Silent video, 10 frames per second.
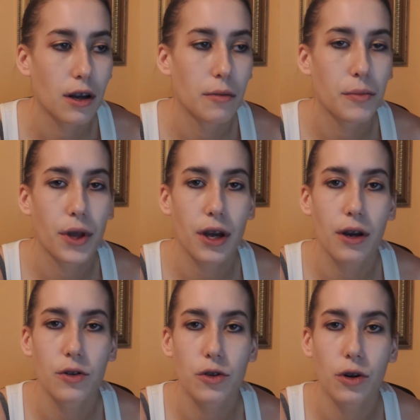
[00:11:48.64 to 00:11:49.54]
complete
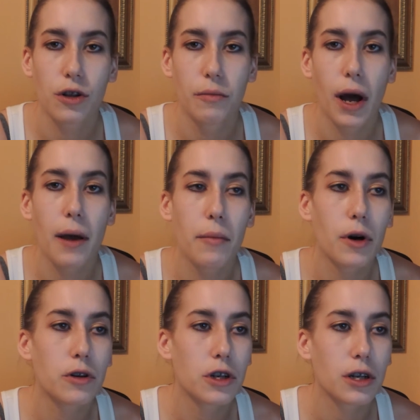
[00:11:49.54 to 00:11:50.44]
control of my
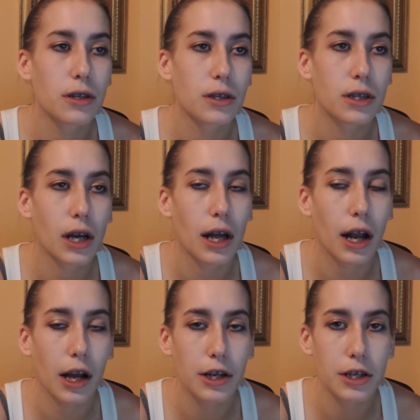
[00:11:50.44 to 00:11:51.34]
emotions,
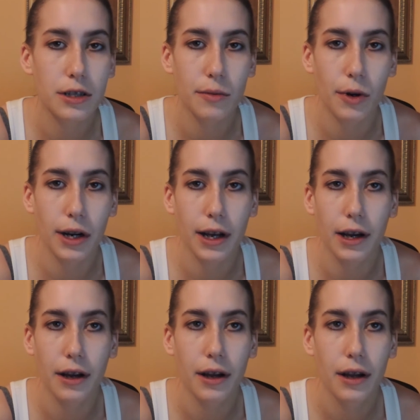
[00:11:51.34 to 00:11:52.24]
and I just want
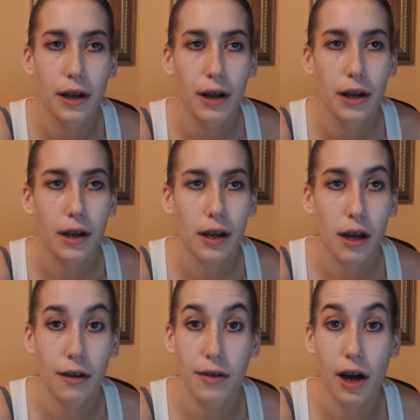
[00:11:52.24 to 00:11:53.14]
to
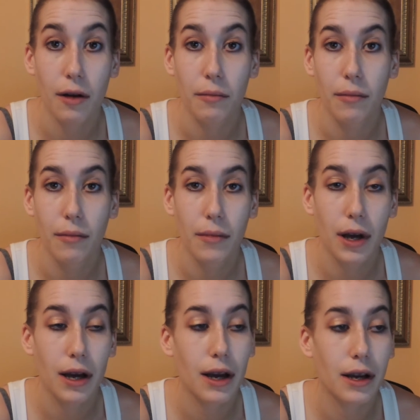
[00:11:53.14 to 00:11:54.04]
give up
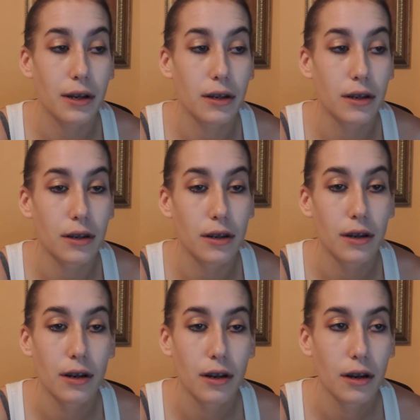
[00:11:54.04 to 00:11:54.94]
and
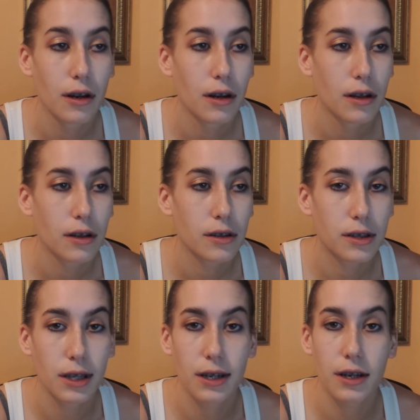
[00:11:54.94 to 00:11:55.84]

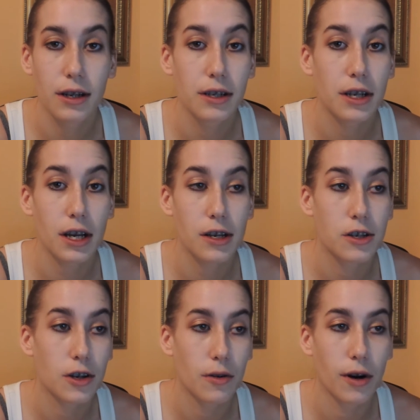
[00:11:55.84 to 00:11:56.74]
sit in a
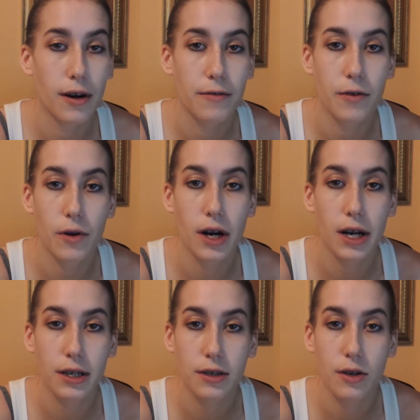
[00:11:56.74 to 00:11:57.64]
ditch or a
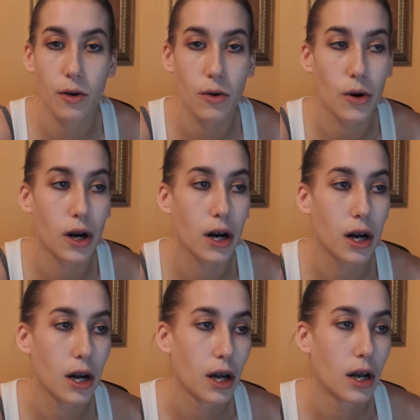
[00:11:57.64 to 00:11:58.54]
forest or
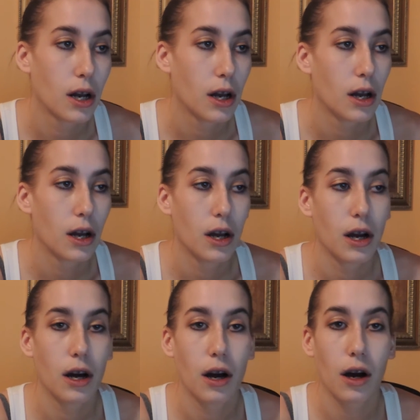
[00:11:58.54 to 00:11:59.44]

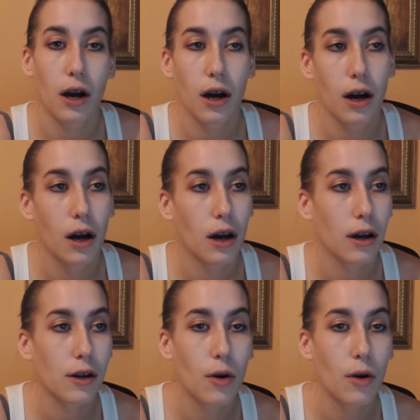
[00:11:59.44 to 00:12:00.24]
a